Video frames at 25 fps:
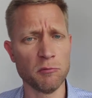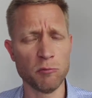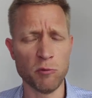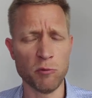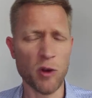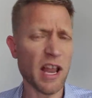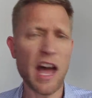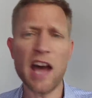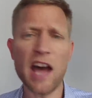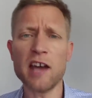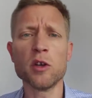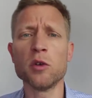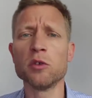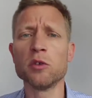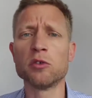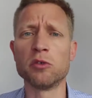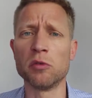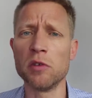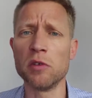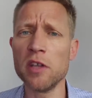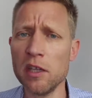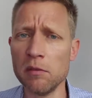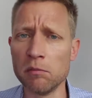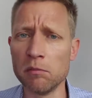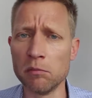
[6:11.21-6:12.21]
Well, I don't
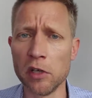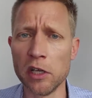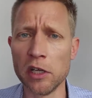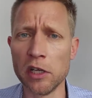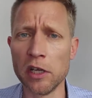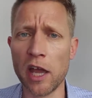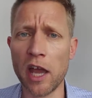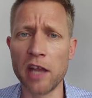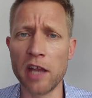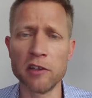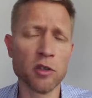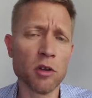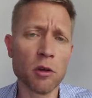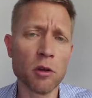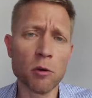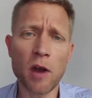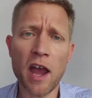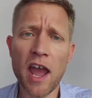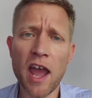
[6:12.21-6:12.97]
dream. And, you know,